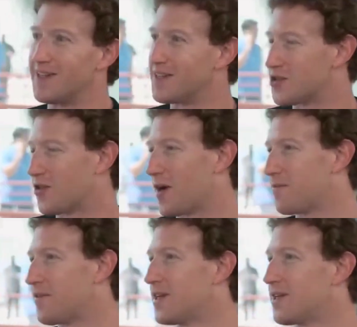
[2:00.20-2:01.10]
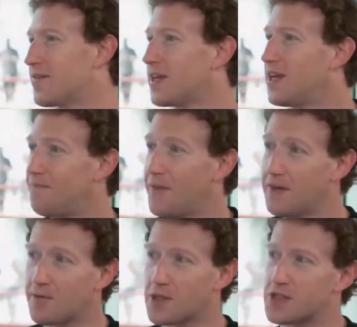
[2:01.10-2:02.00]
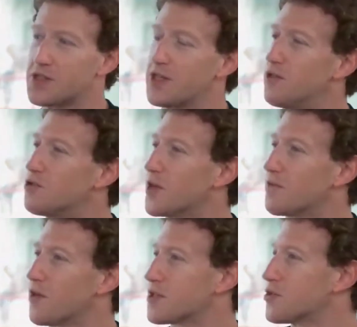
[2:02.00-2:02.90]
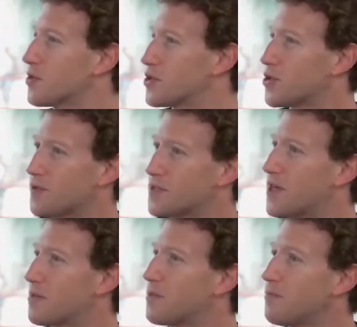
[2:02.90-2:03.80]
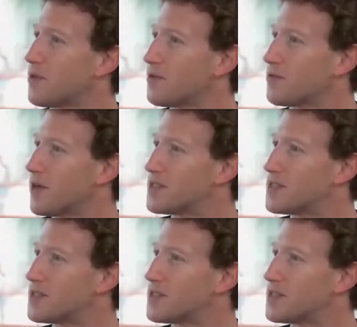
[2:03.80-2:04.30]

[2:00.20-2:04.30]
and Instagram feed, and then inference is a huge thing for us because we serve a ton of people, right?